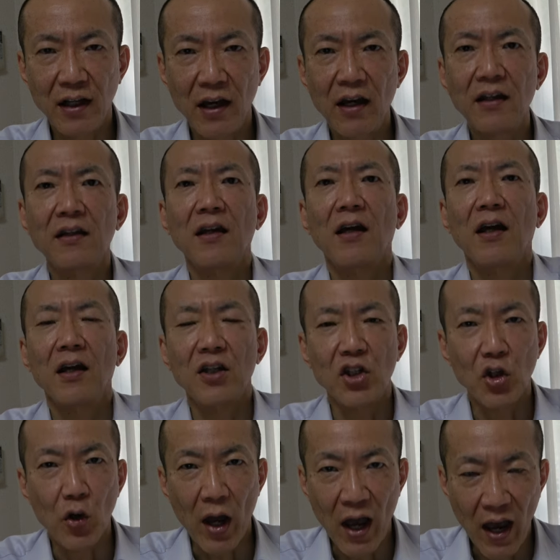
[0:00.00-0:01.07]
day,
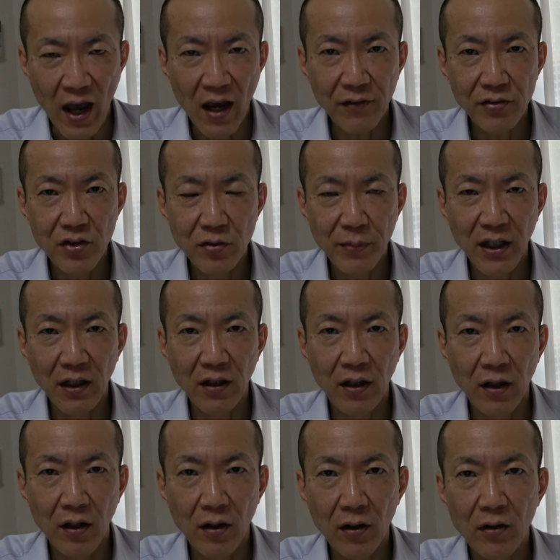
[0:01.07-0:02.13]
you have to be
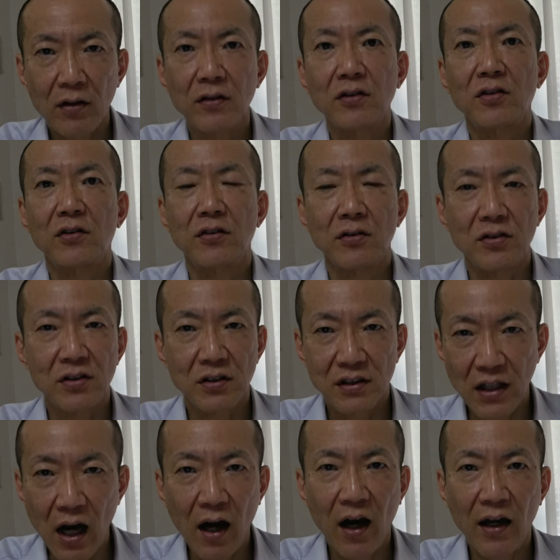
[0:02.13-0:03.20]
here to
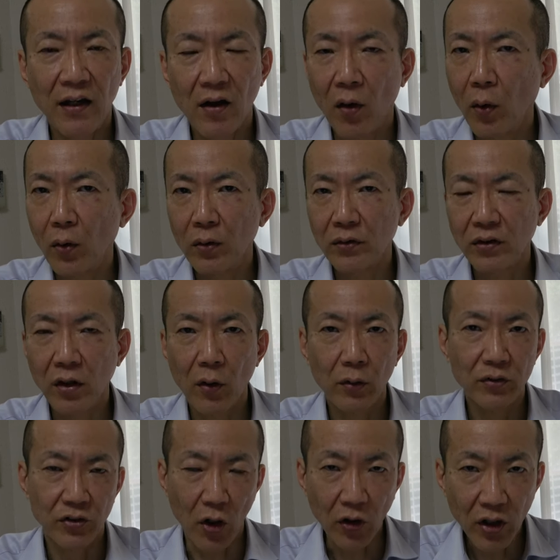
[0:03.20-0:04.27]
sign all
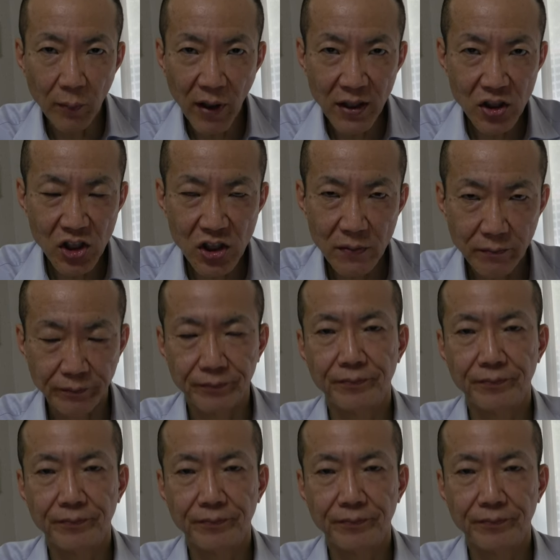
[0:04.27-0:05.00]
your documents